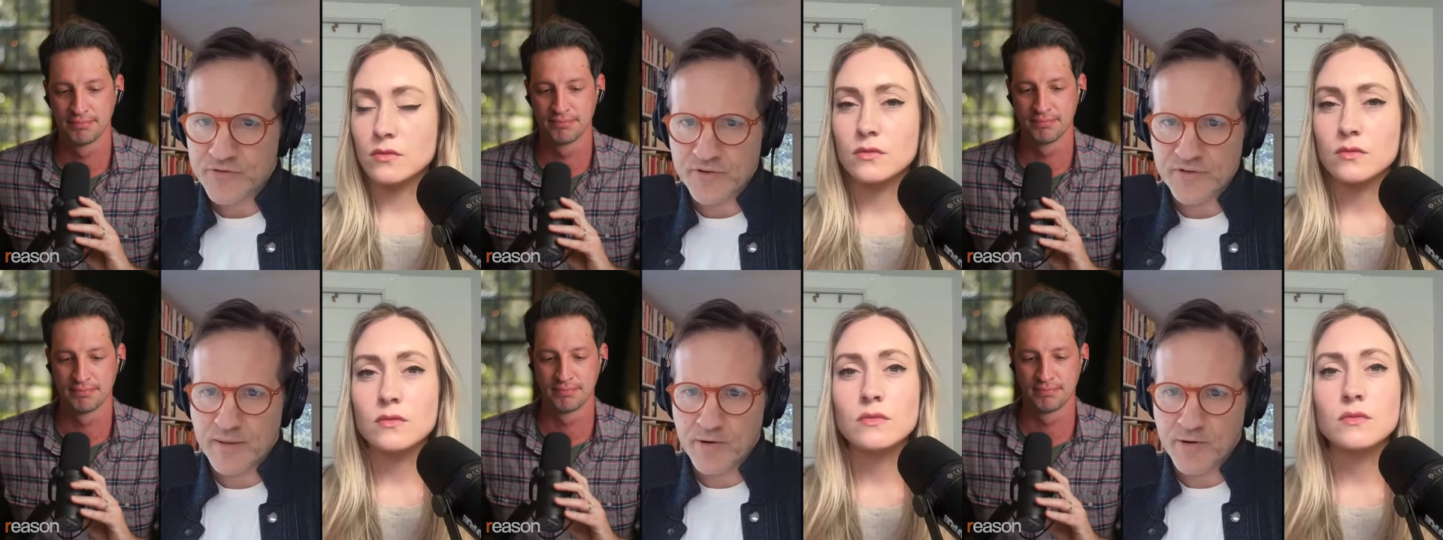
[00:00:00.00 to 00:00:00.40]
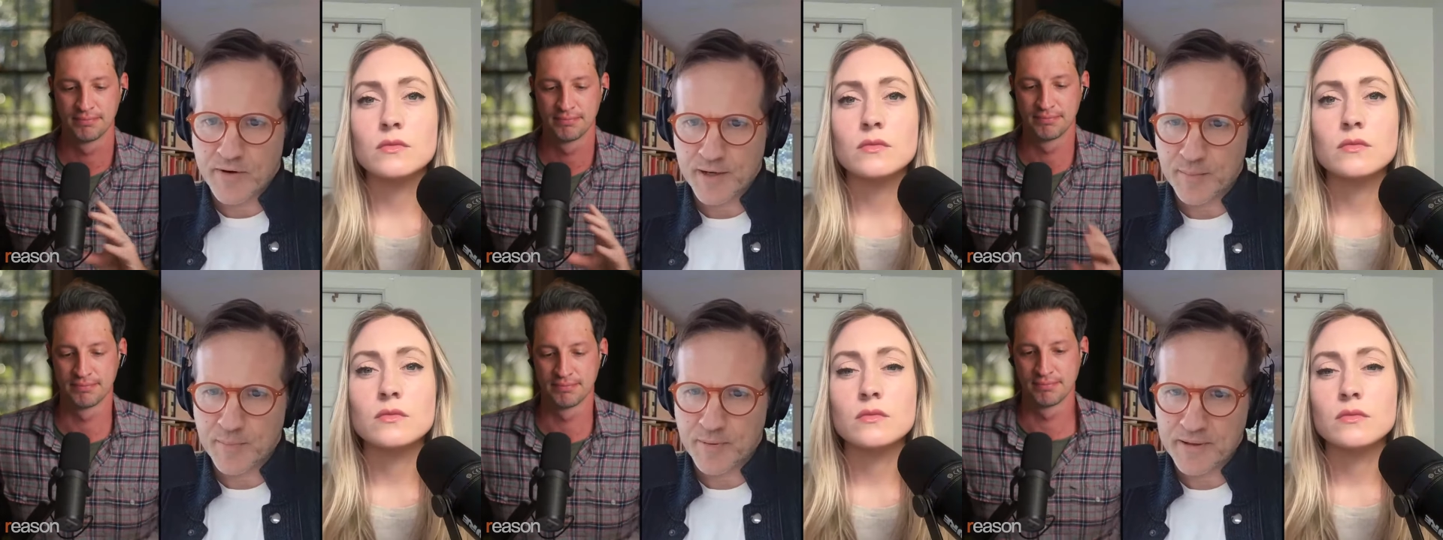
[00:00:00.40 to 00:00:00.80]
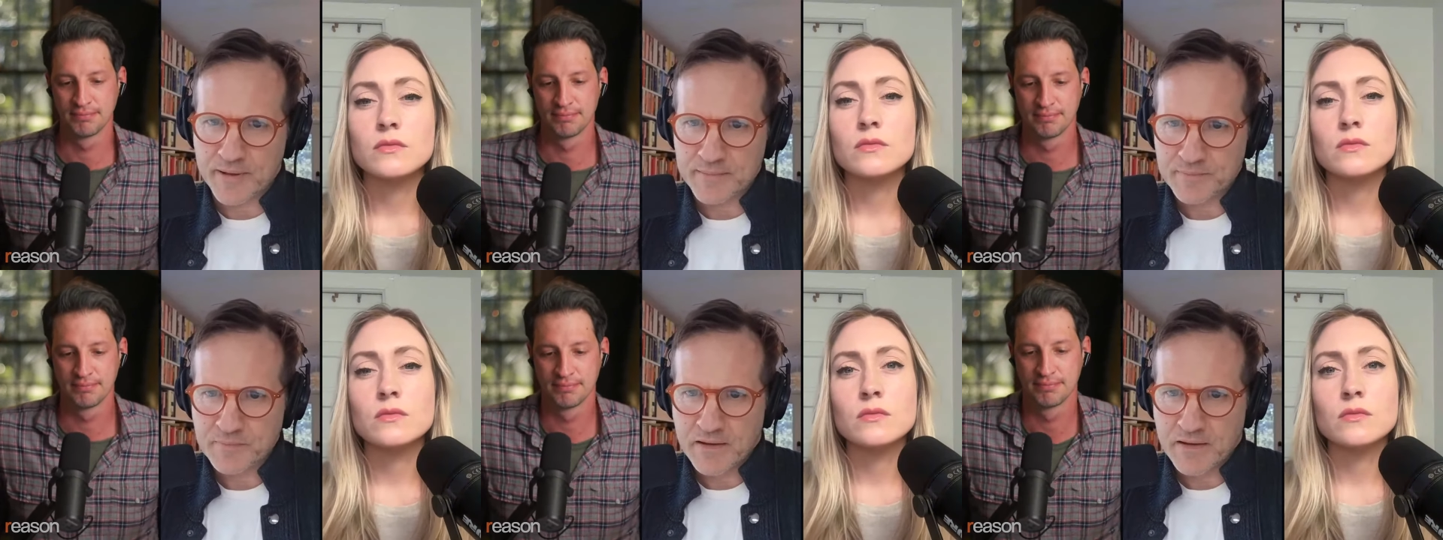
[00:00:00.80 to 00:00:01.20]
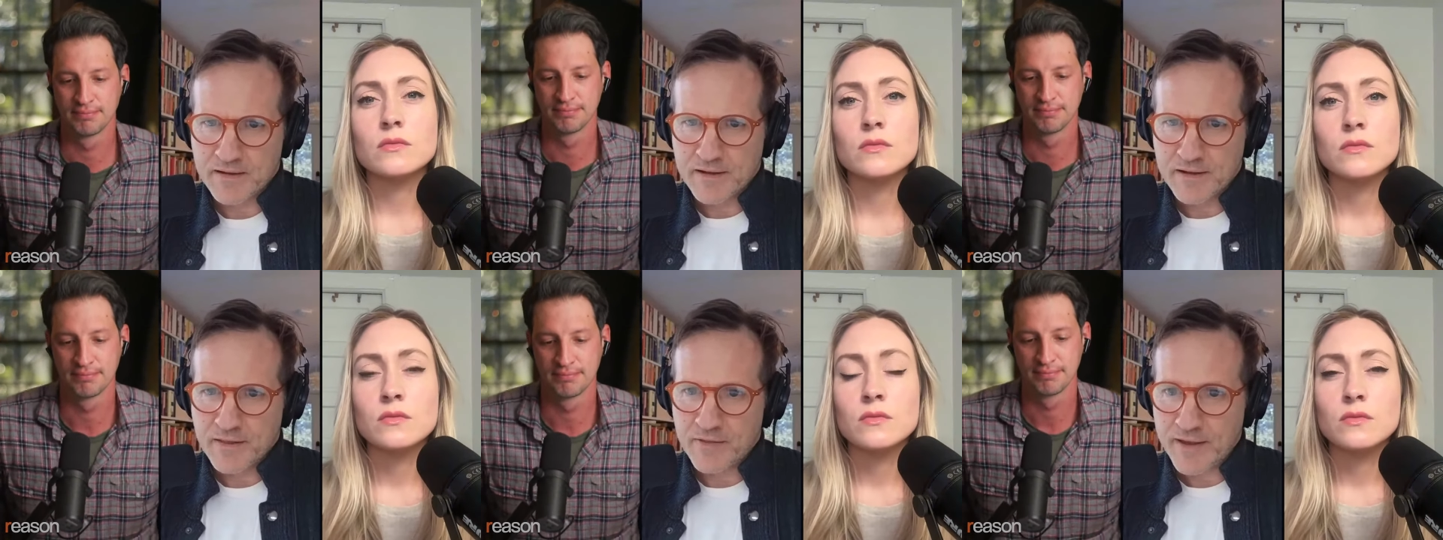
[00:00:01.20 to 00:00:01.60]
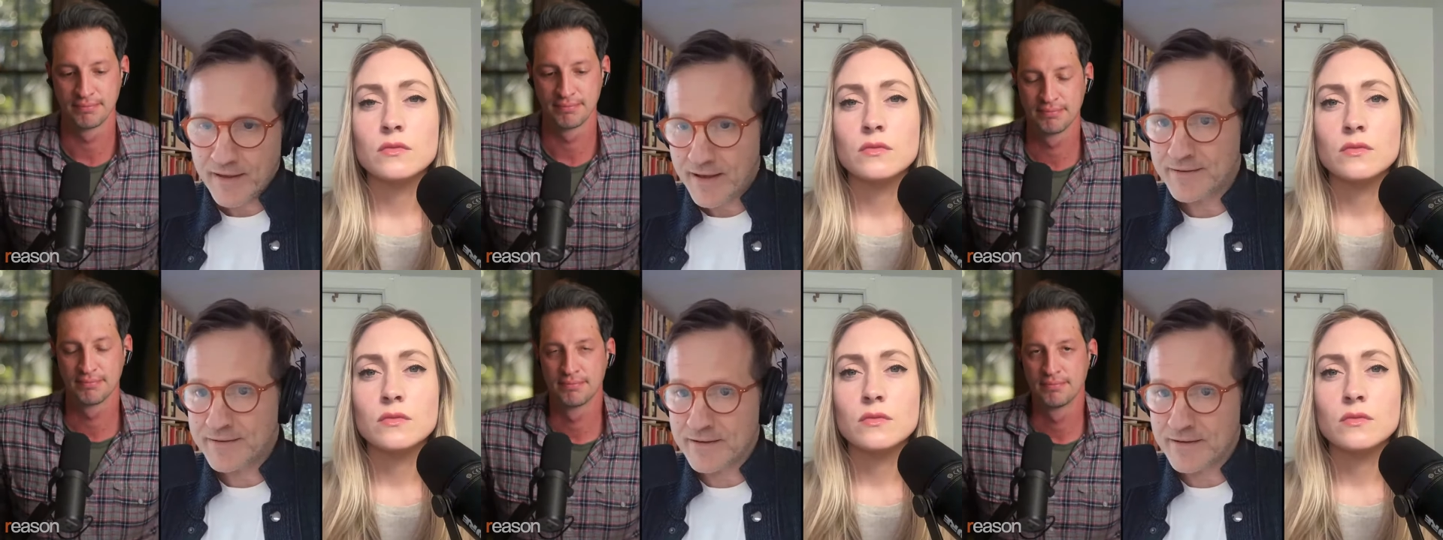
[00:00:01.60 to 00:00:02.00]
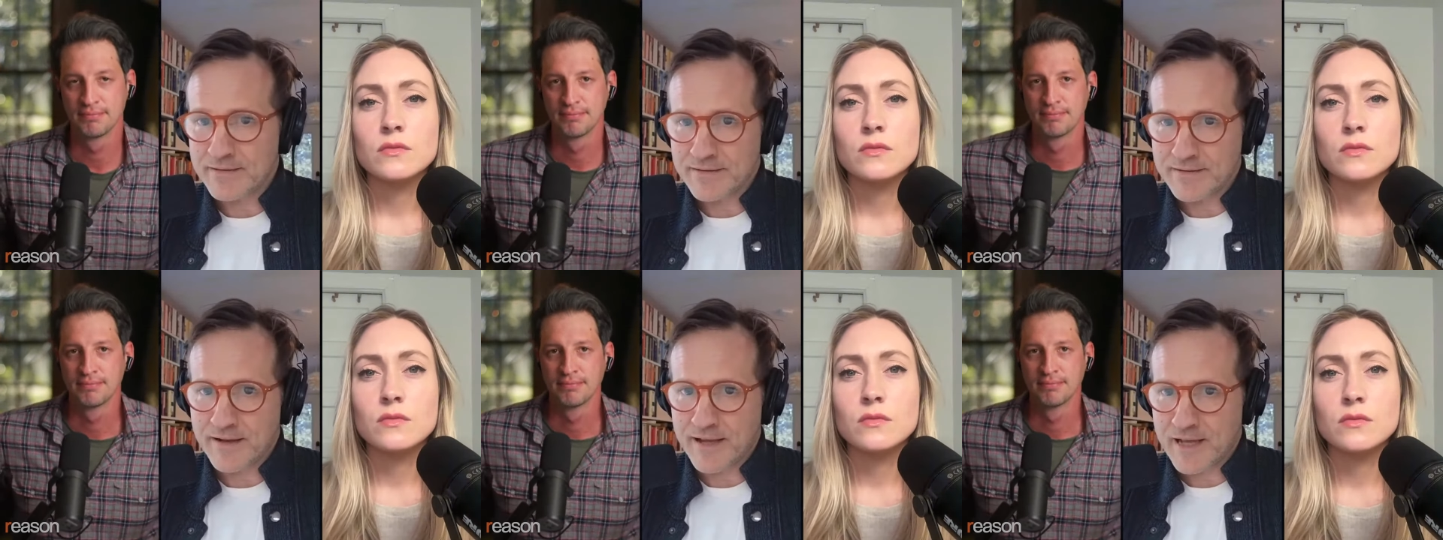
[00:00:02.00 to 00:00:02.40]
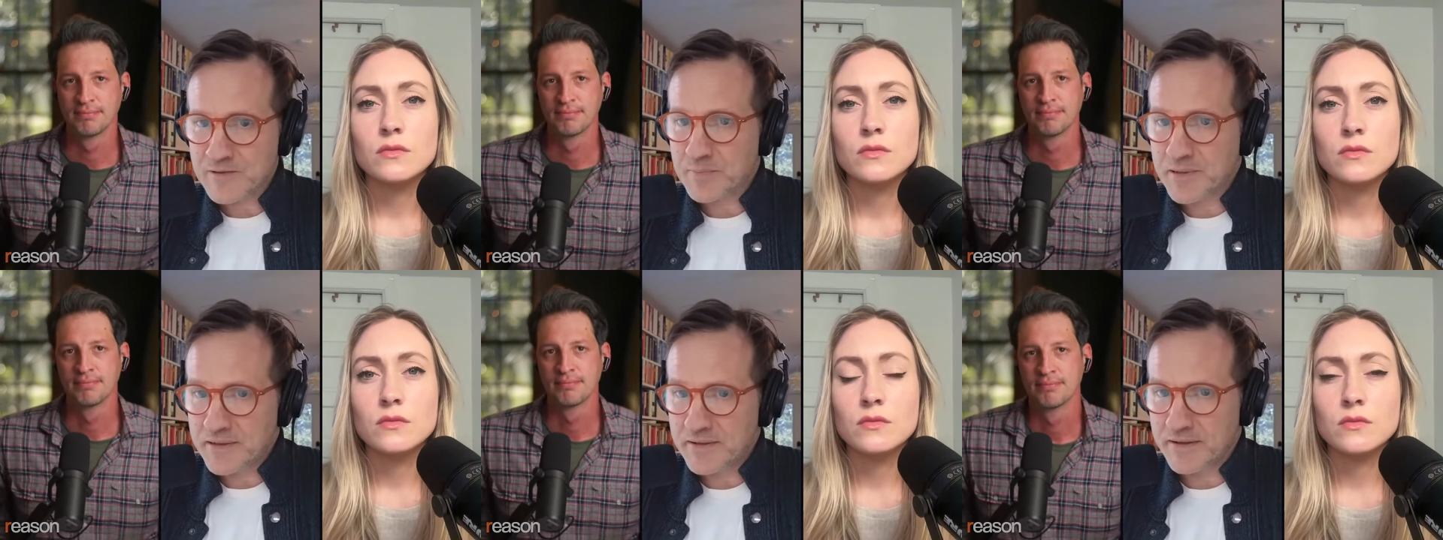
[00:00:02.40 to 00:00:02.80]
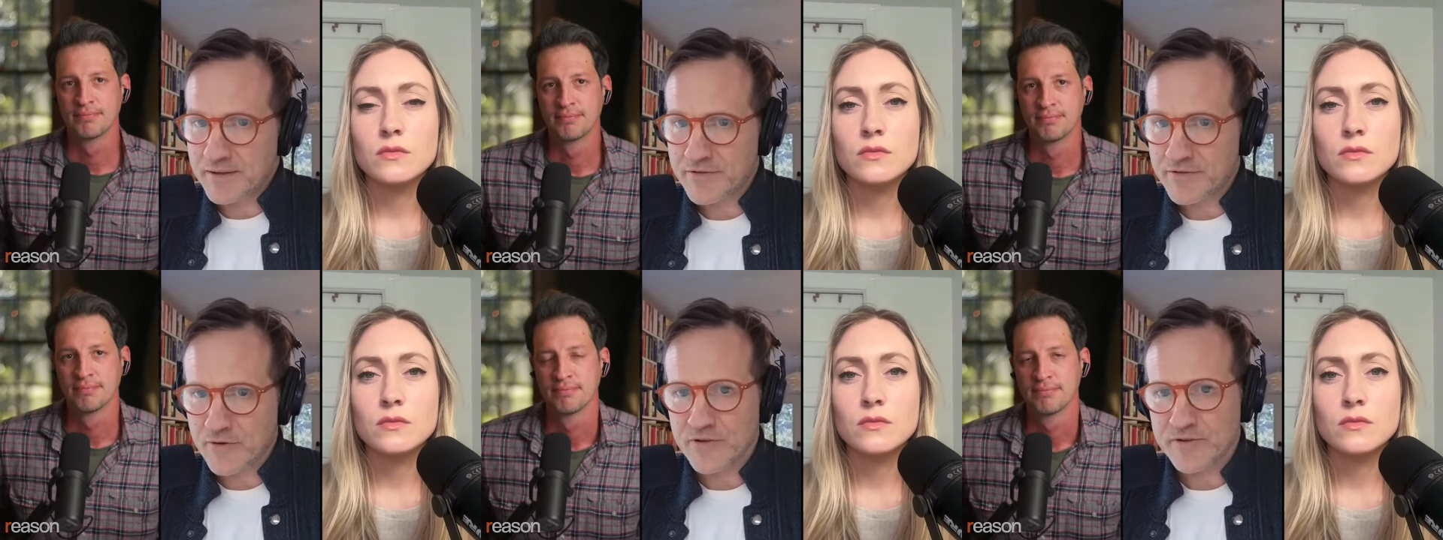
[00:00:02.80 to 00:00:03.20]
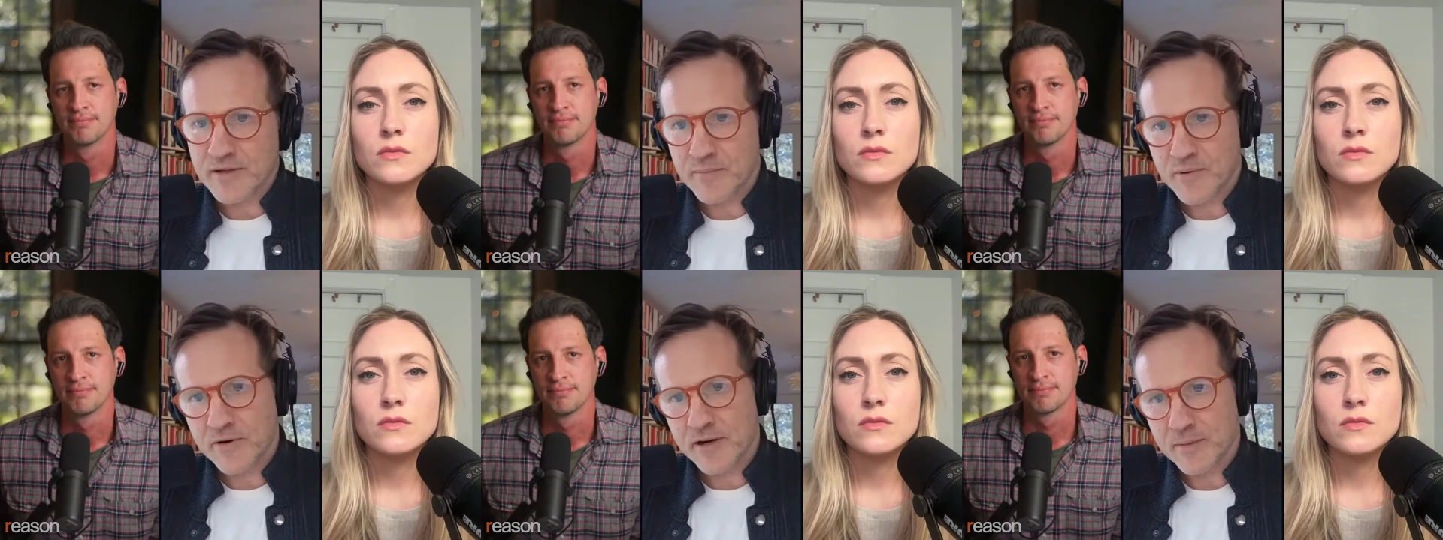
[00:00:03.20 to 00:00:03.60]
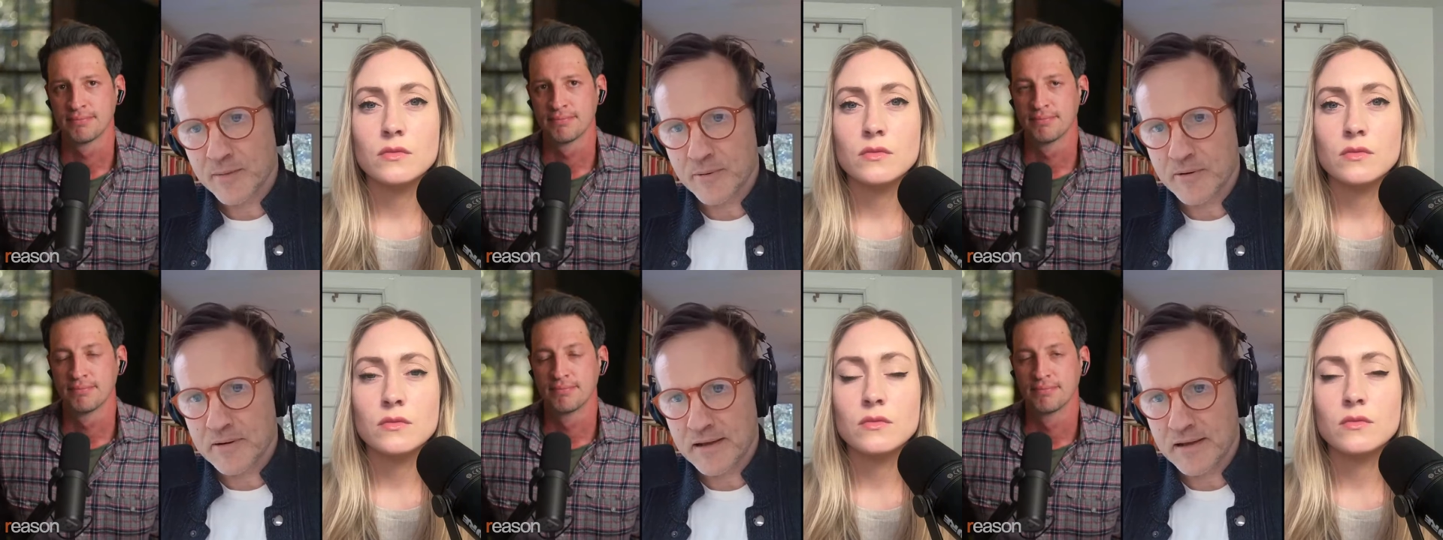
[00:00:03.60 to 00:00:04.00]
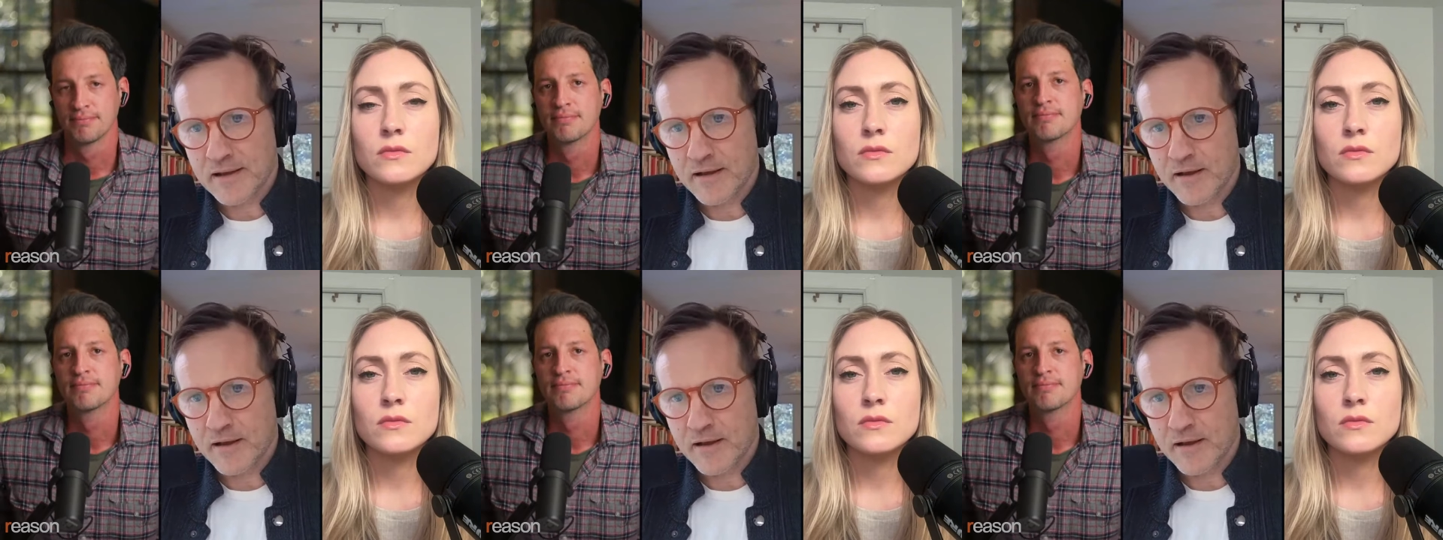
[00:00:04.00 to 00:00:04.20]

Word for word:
Speaker 1: Democratic Party they had an SPD, the Social Democratic Party.